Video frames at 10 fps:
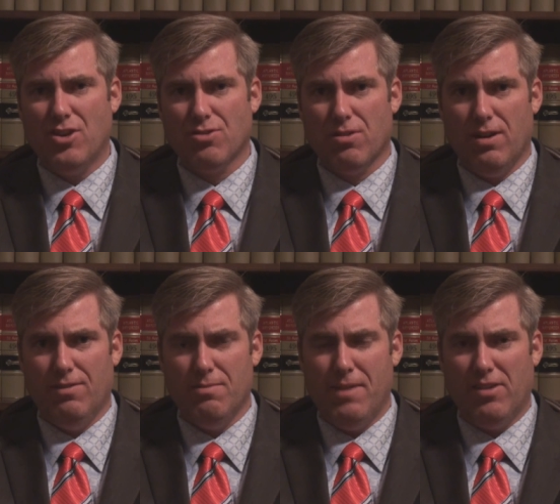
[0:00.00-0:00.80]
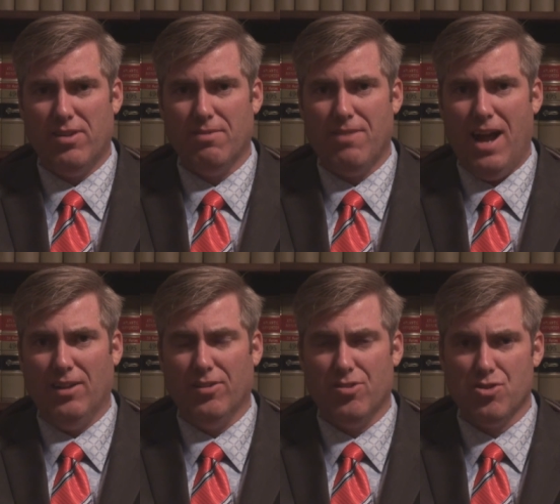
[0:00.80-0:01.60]
nature of domestic
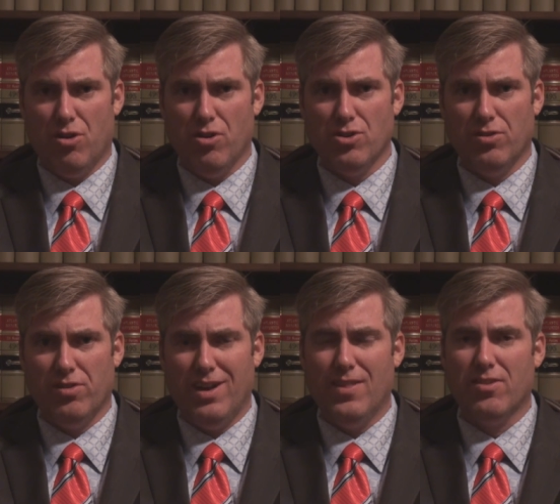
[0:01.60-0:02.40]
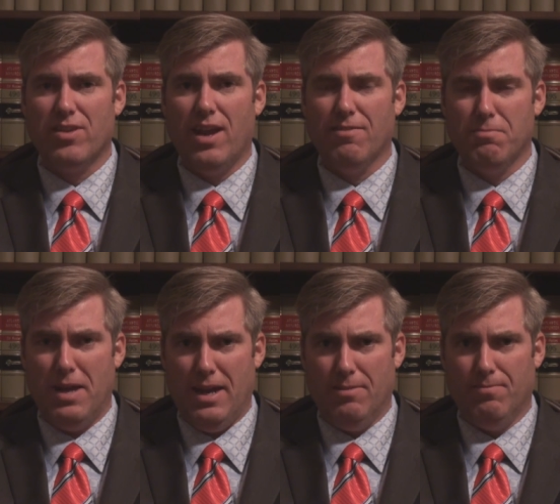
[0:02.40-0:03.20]
violence charges in the state of
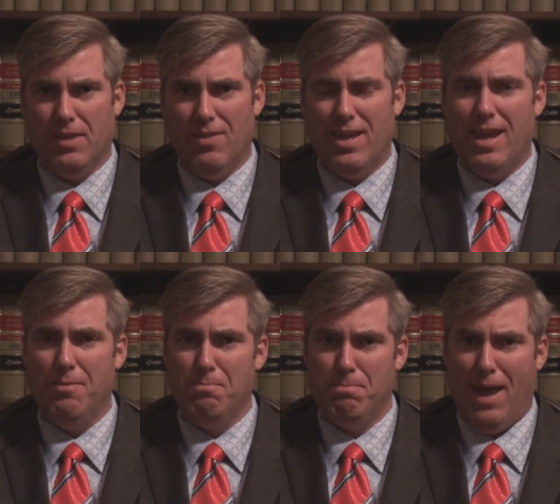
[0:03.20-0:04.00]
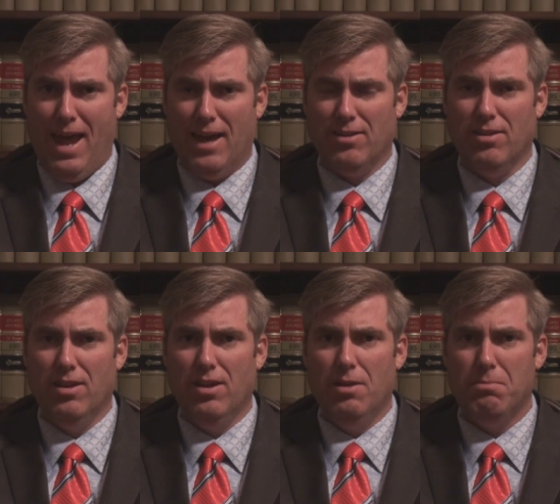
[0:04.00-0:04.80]
Maine and the impact
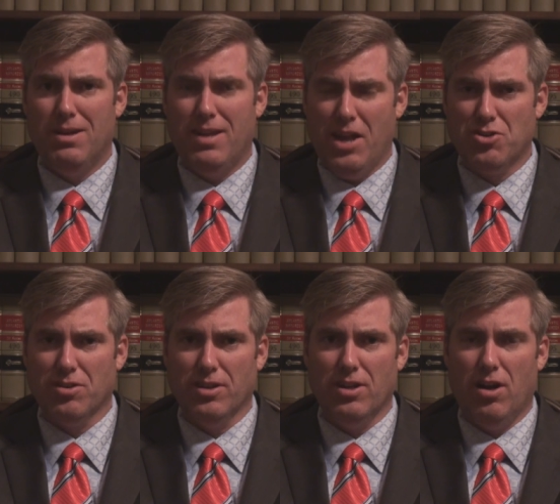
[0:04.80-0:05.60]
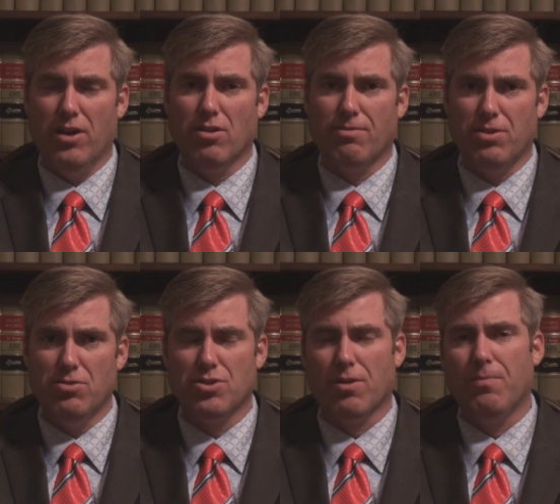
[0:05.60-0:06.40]
potentially on your
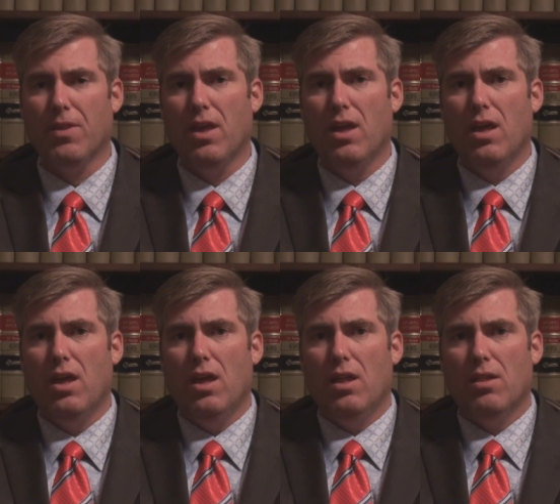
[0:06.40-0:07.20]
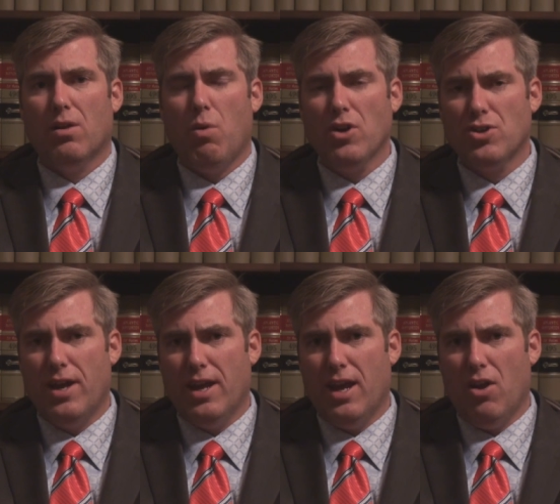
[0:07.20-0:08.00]
future. The
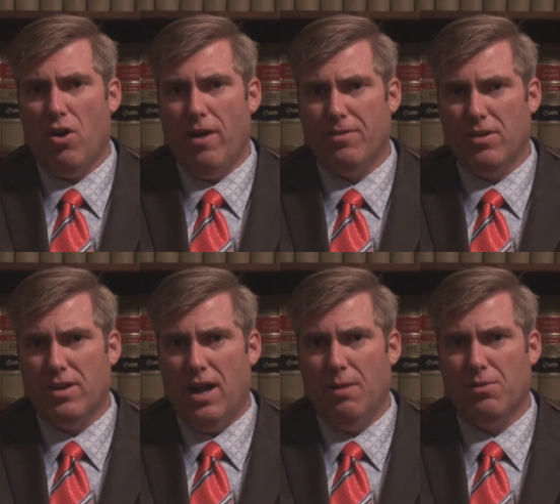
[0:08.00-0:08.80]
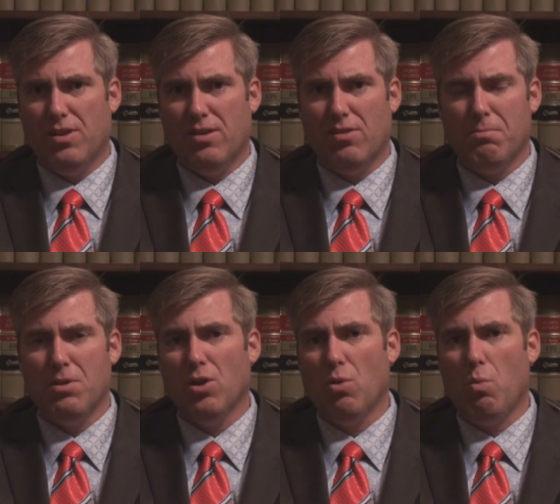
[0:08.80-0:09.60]
question I get oftentimes is,
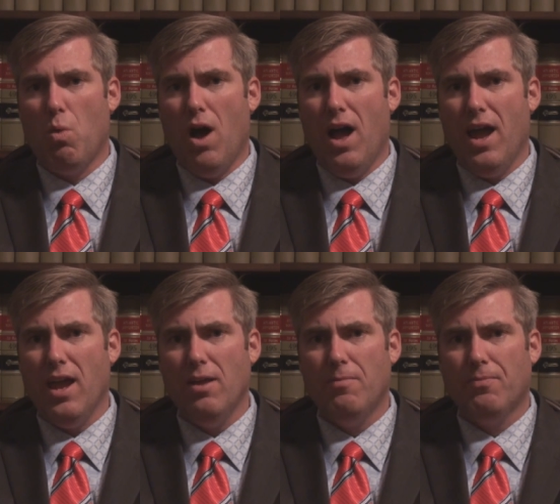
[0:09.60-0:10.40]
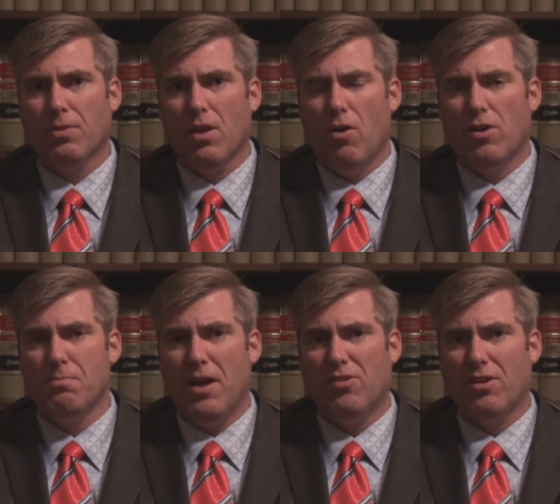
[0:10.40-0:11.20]
Bill, why are
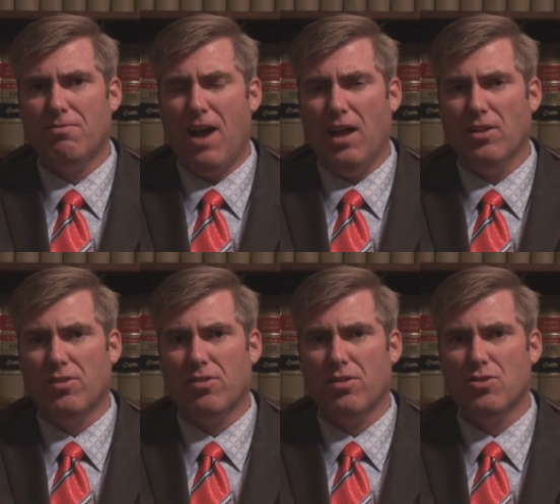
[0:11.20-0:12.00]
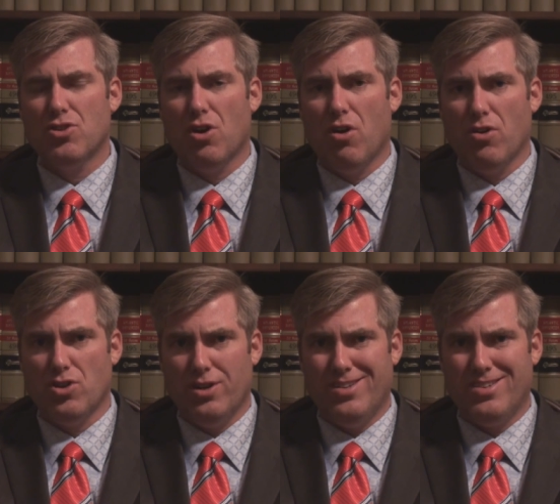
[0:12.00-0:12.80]
domestic violence
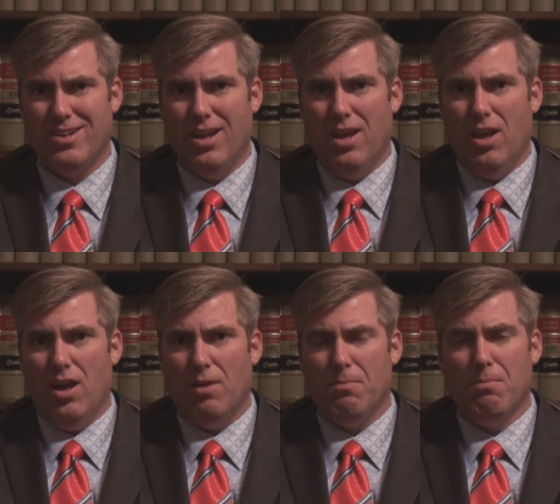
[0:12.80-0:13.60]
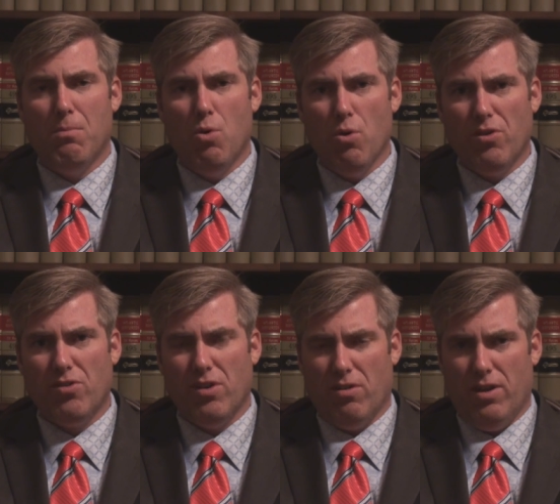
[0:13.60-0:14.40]
charges more
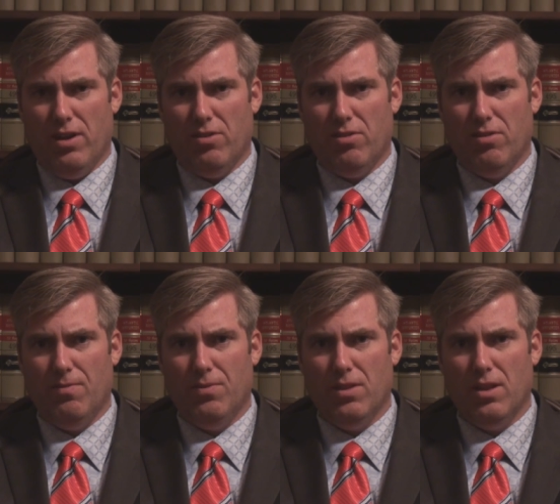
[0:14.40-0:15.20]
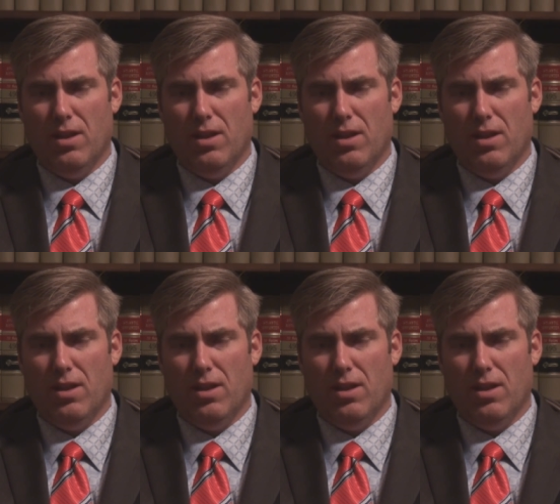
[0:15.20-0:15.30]
serious